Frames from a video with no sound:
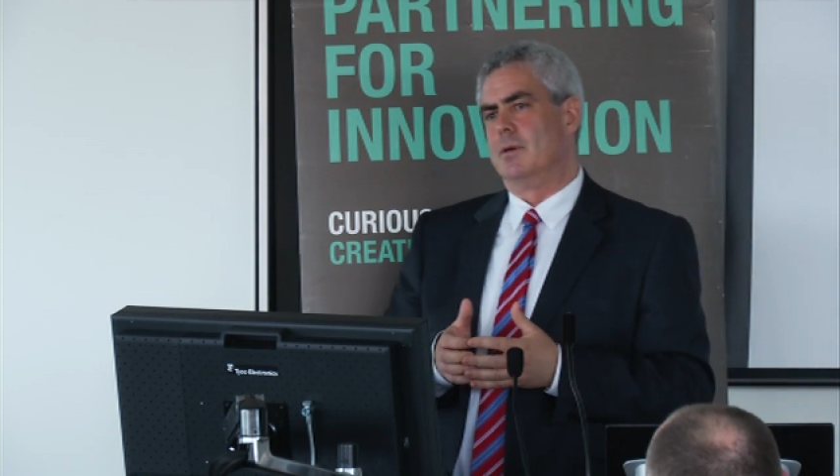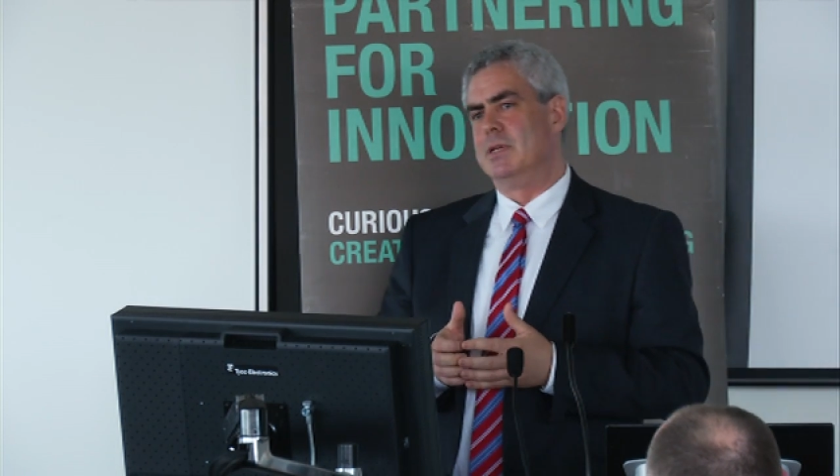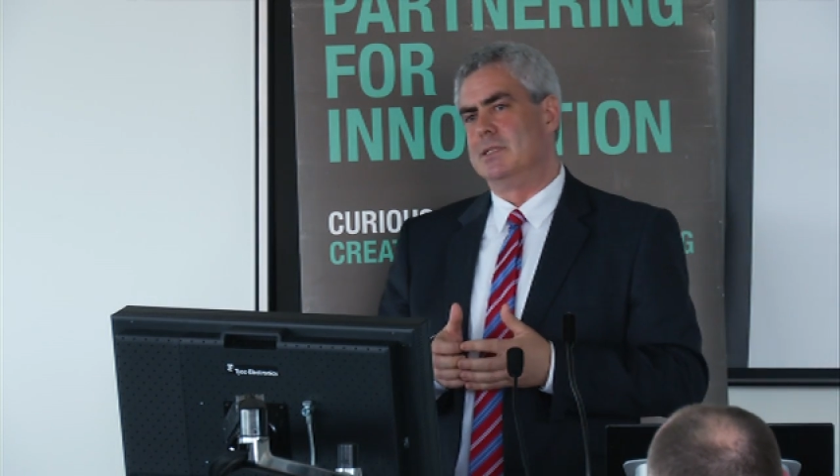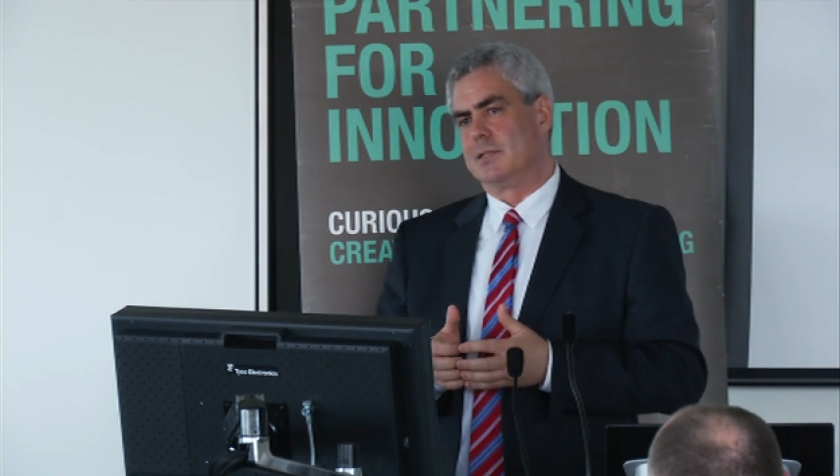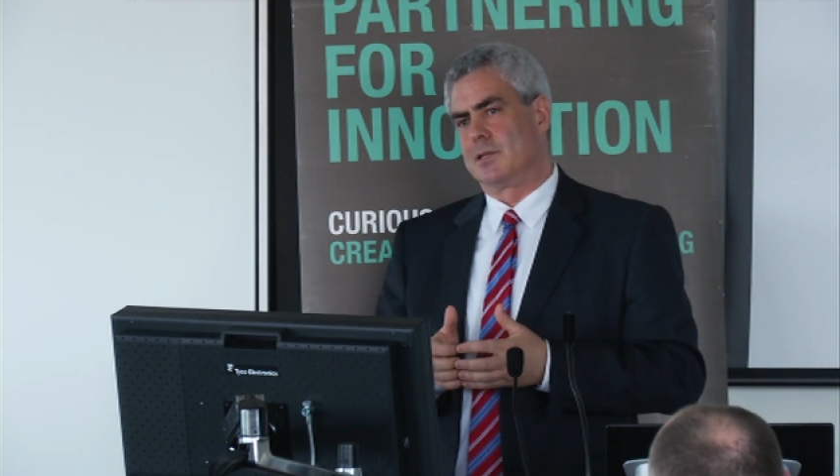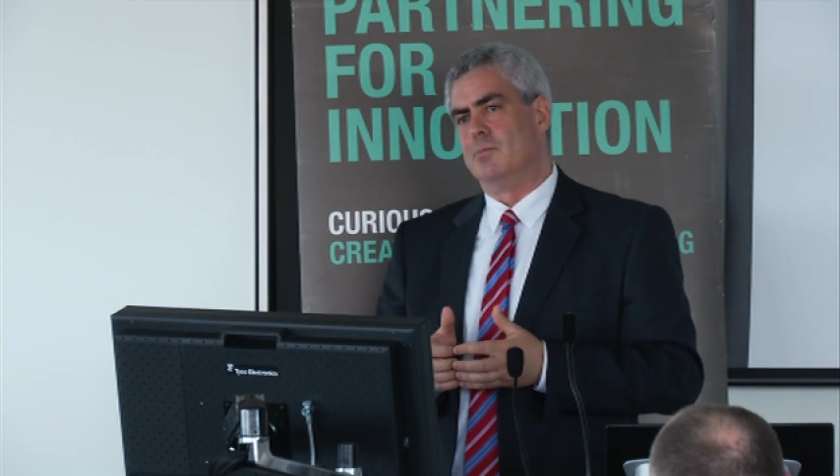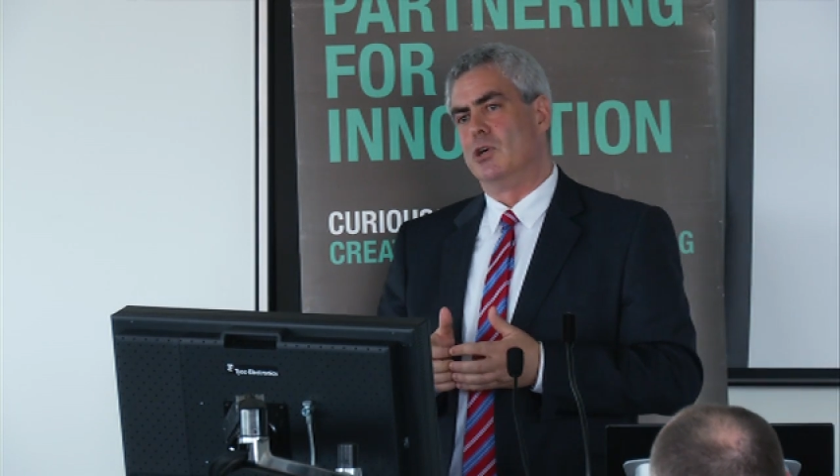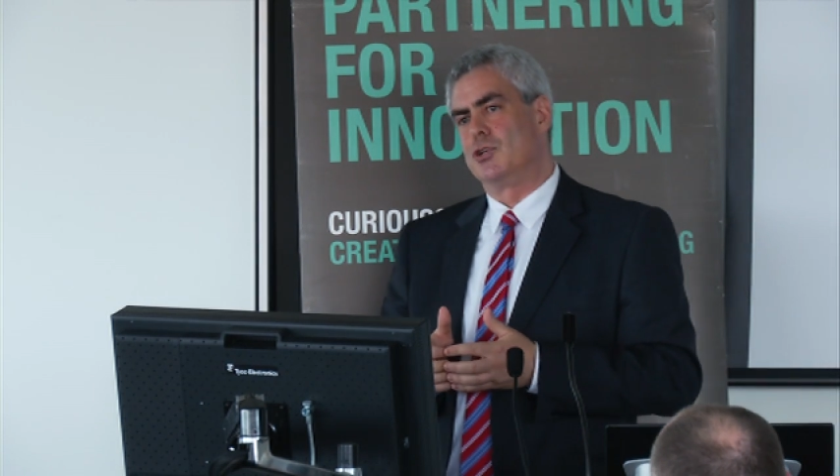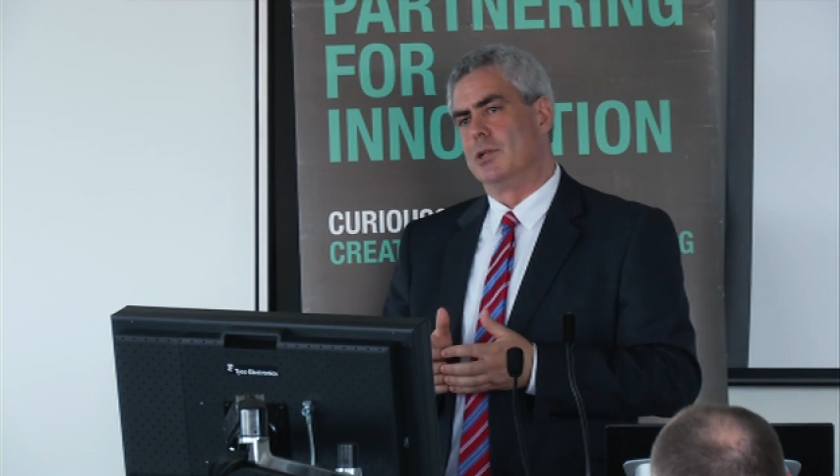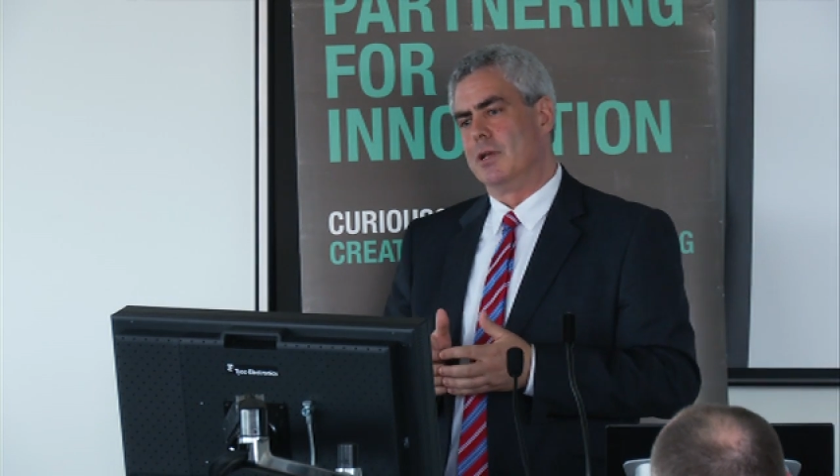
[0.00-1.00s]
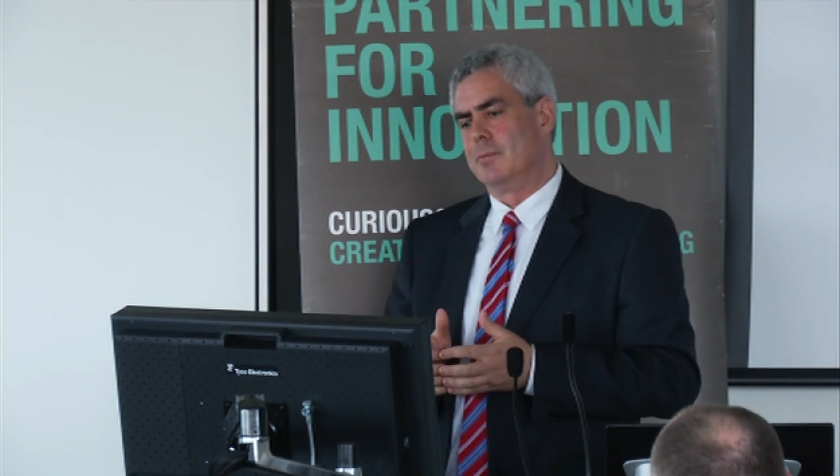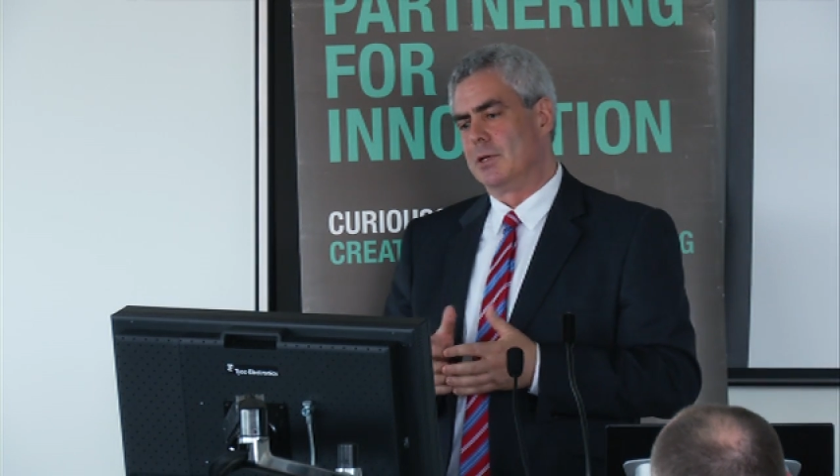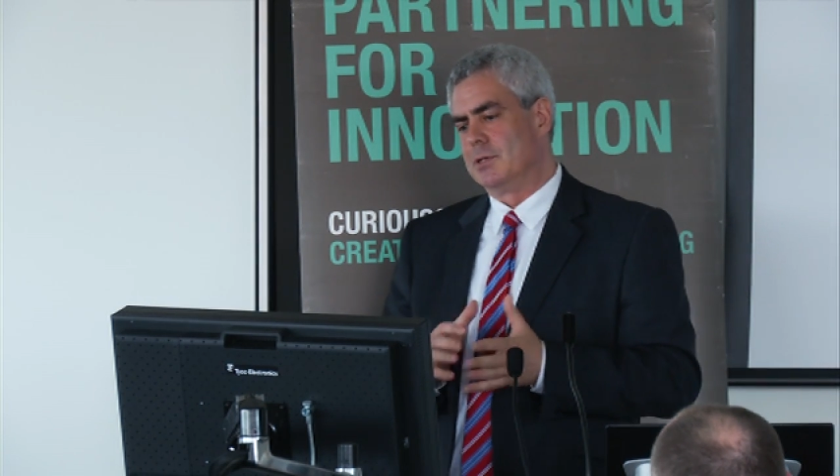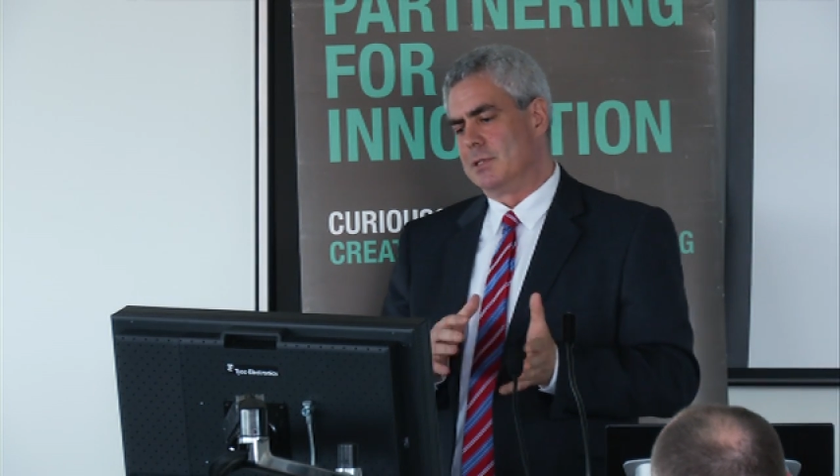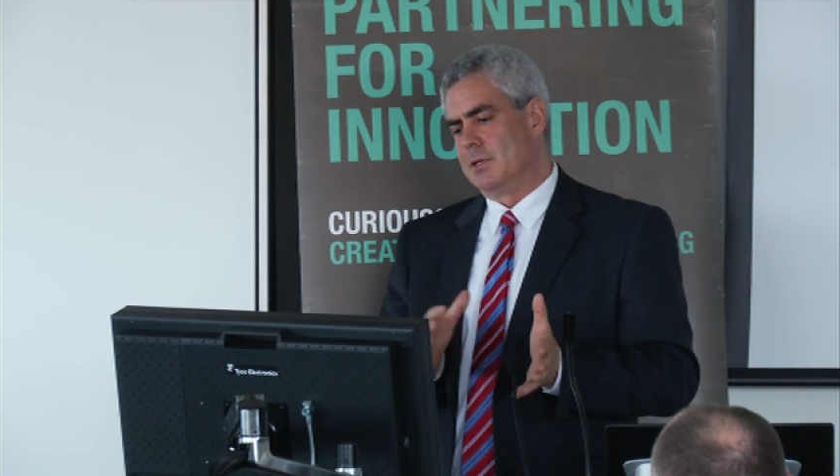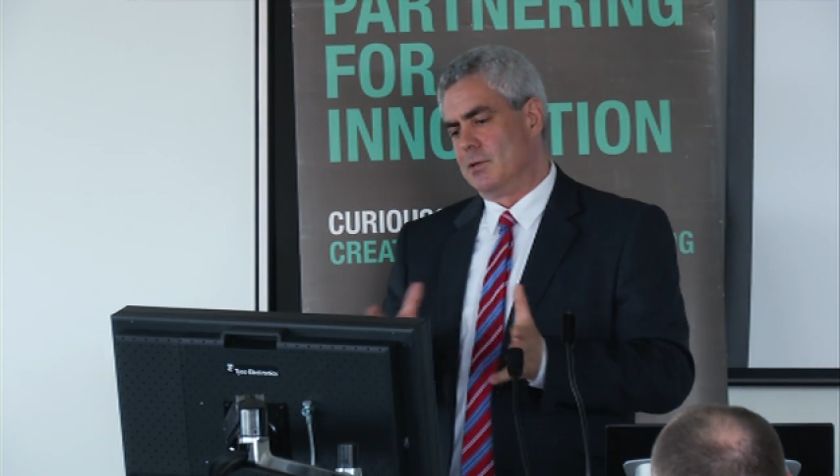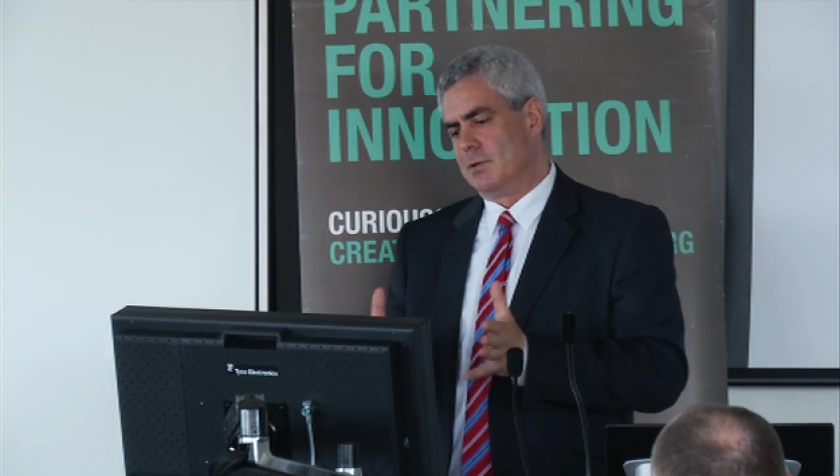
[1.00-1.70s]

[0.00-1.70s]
business commercially, because there's